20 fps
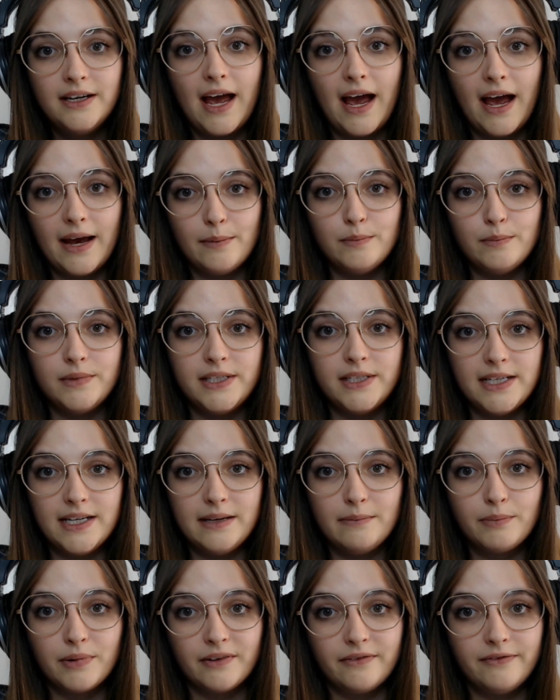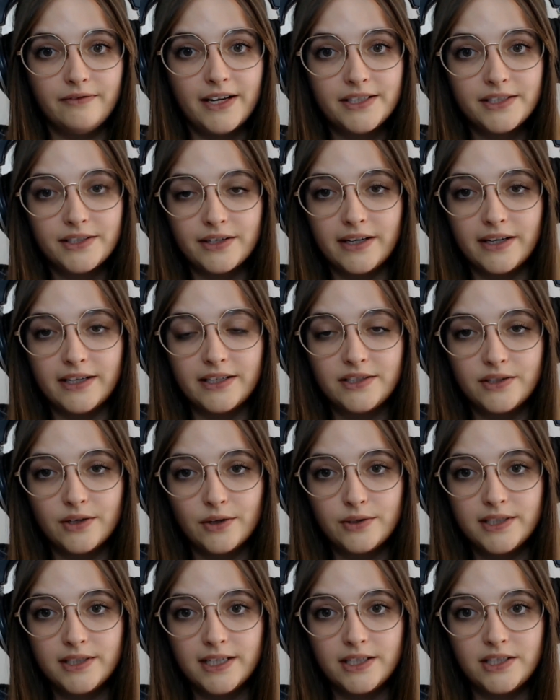MD, professor and
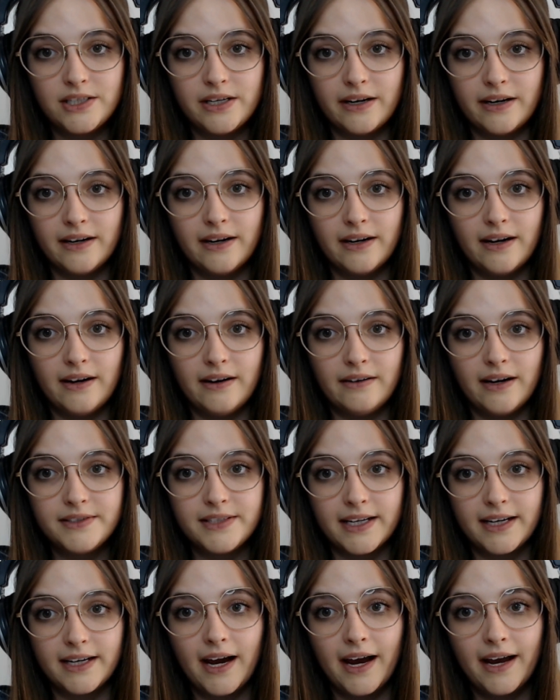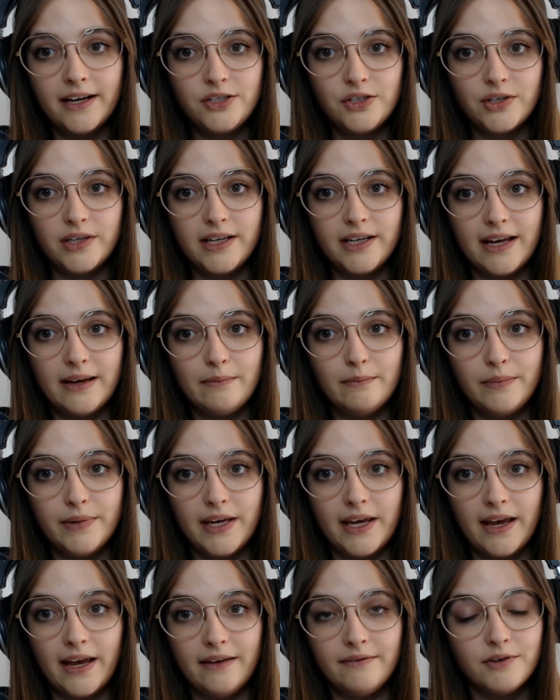associate chair of psychiatry and
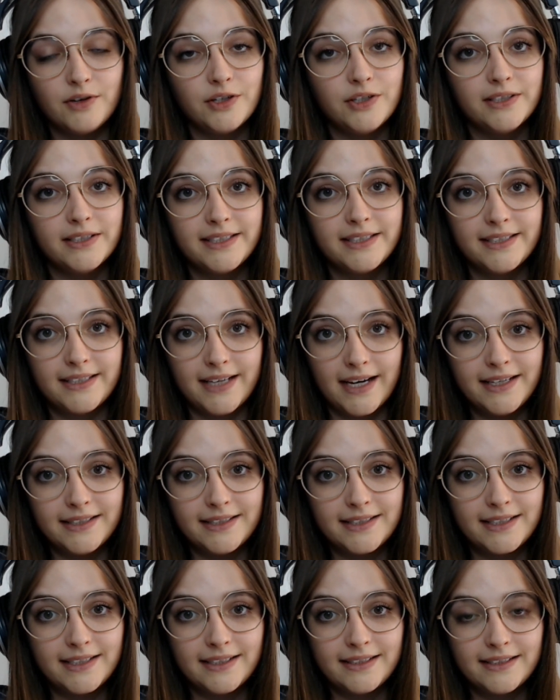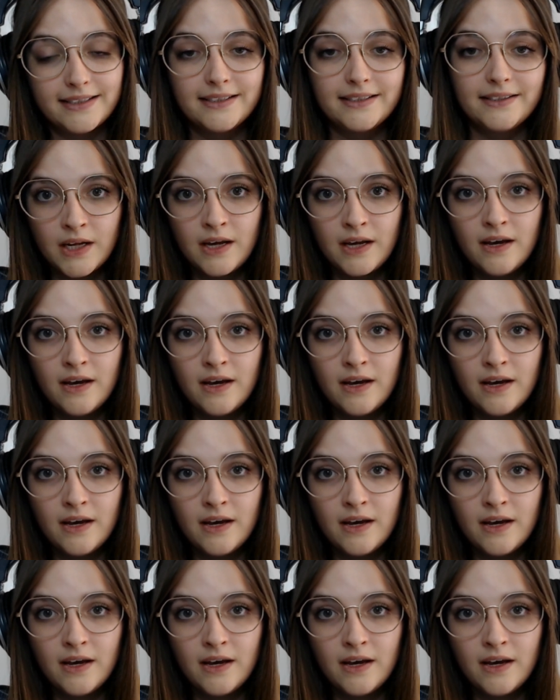behavioral sciences.